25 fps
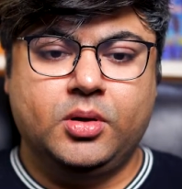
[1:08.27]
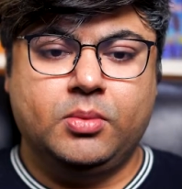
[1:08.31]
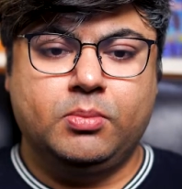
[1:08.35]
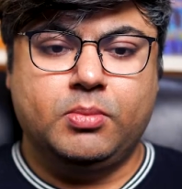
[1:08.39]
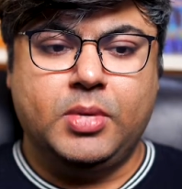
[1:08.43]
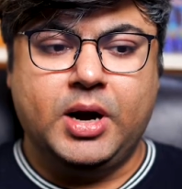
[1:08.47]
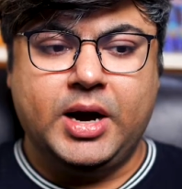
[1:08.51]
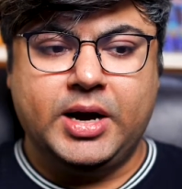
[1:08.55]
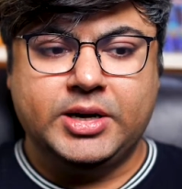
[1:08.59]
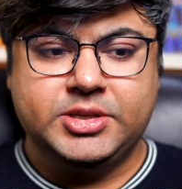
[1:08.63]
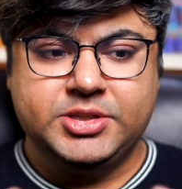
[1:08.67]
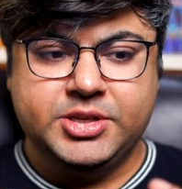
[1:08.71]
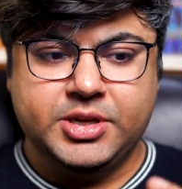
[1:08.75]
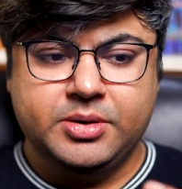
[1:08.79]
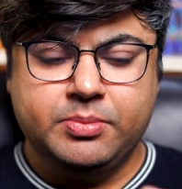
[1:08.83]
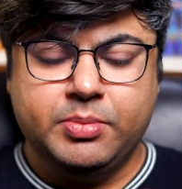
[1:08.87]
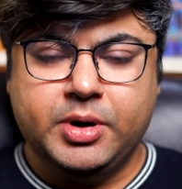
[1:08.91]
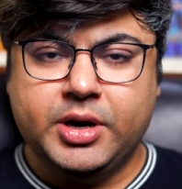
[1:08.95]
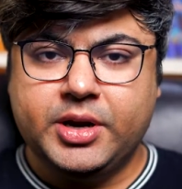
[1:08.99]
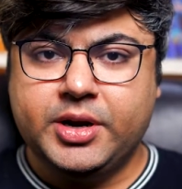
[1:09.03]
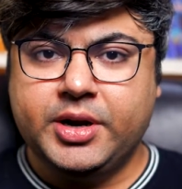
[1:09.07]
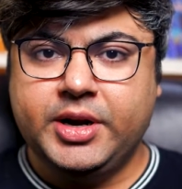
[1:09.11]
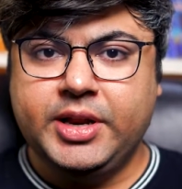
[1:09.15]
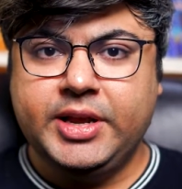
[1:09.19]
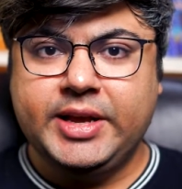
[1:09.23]
Mars in
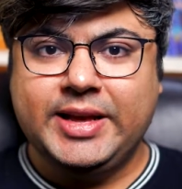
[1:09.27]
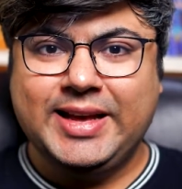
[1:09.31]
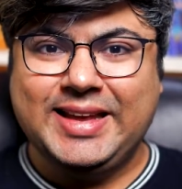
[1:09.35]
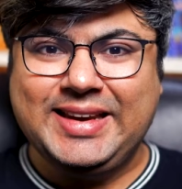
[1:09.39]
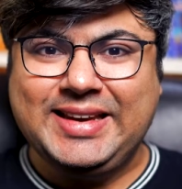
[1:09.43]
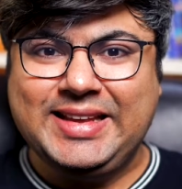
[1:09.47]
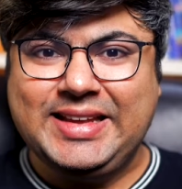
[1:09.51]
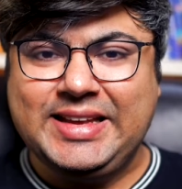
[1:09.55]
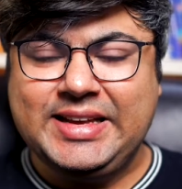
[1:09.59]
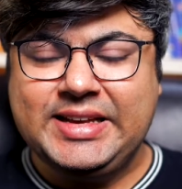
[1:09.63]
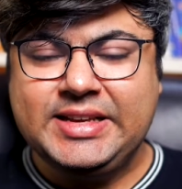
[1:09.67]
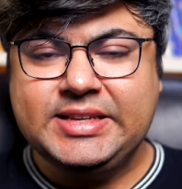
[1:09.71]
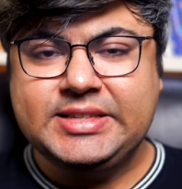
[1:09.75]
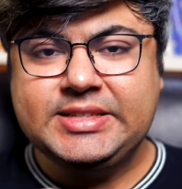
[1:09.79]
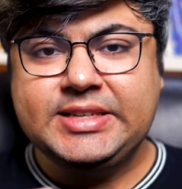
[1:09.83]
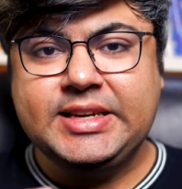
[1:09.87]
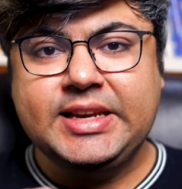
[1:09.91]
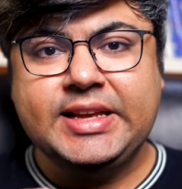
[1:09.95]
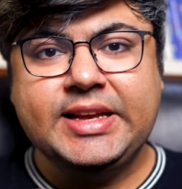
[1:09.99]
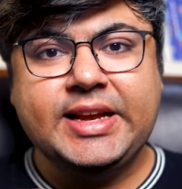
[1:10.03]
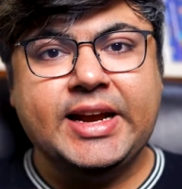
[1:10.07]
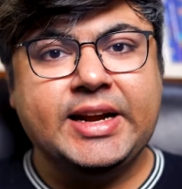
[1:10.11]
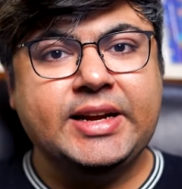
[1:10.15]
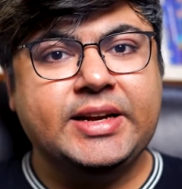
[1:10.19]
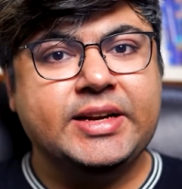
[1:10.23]
Bharani can
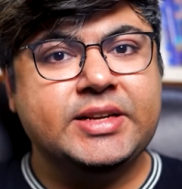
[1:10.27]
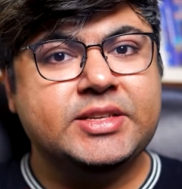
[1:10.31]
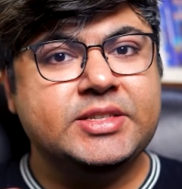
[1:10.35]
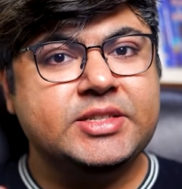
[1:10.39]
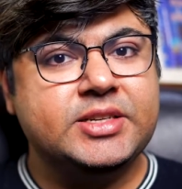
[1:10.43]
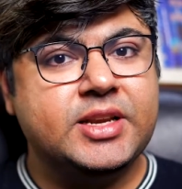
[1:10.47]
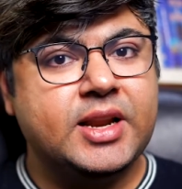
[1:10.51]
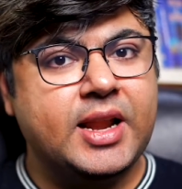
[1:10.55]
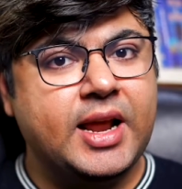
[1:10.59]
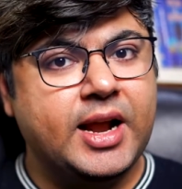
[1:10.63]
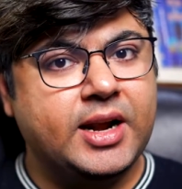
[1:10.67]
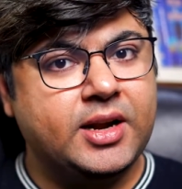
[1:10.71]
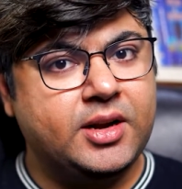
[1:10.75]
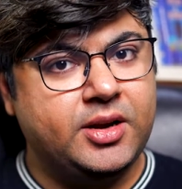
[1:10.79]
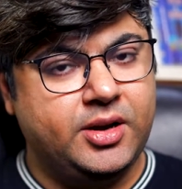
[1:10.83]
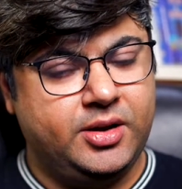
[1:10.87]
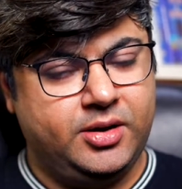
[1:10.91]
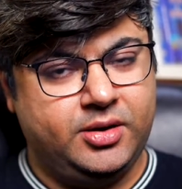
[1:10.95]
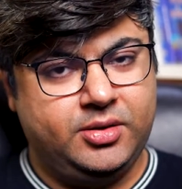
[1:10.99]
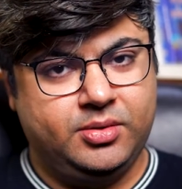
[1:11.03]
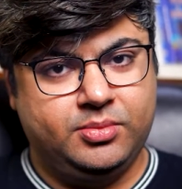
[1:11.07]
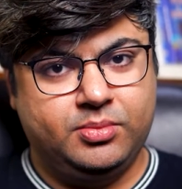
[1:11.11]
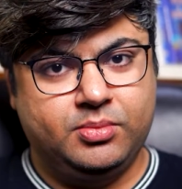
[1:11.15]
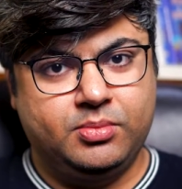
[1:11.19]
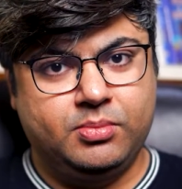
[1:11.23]
easily get
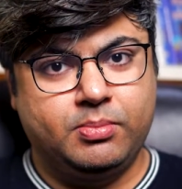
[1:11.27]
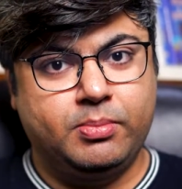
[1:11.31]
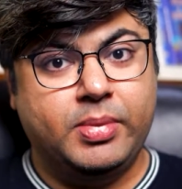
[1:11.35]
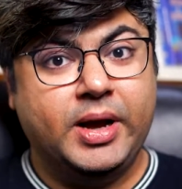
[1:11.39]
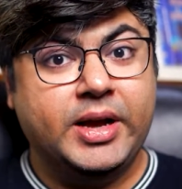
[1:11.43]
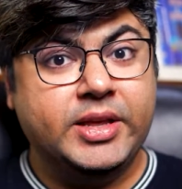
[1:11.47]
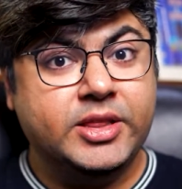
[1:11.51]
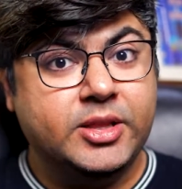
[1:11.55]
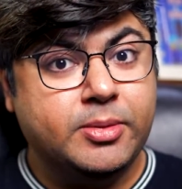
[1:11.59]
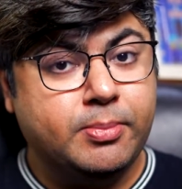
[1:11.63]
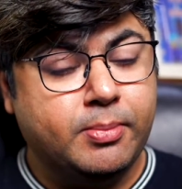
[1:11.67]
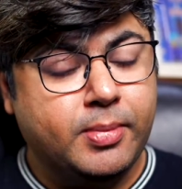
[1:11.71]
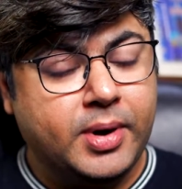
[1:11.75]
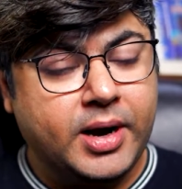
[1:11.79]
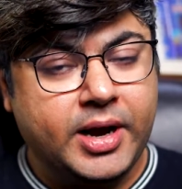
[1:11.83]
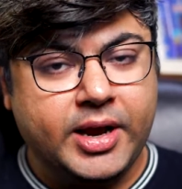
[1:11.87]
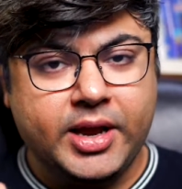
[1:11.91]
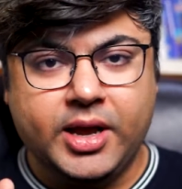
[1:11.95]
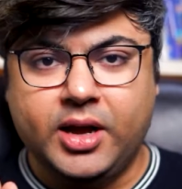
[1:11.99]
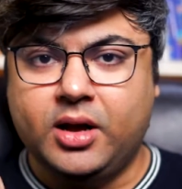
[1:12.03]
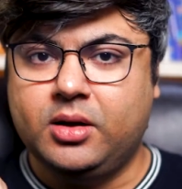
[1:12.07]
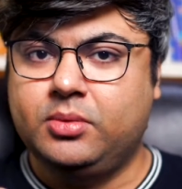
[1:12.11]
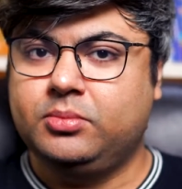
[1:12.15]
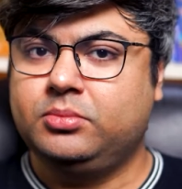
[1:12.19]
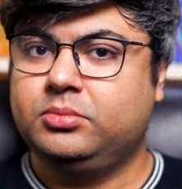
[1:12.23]
distracted by the
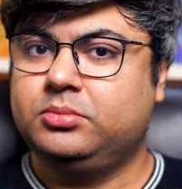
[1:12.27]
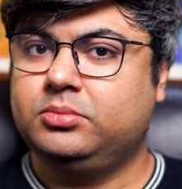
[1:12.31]
Maya.